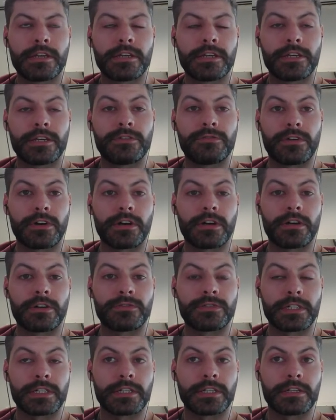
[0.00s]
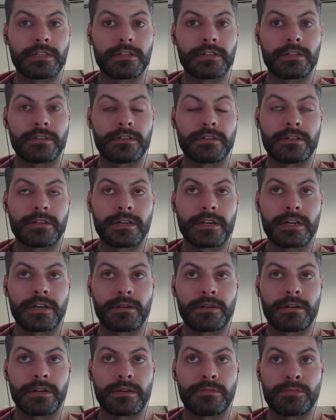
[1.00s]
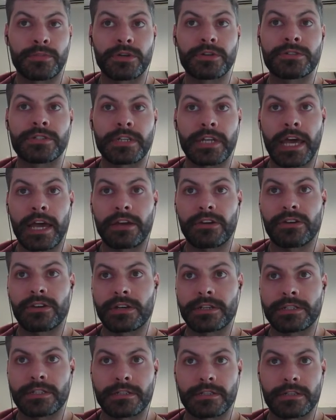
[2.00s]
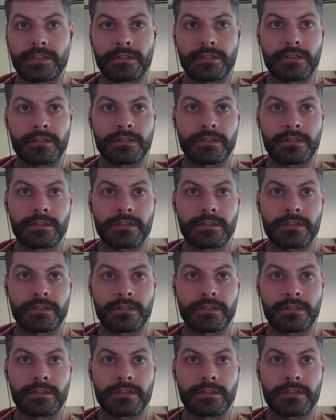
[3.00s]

involved in protein aggregate diseases.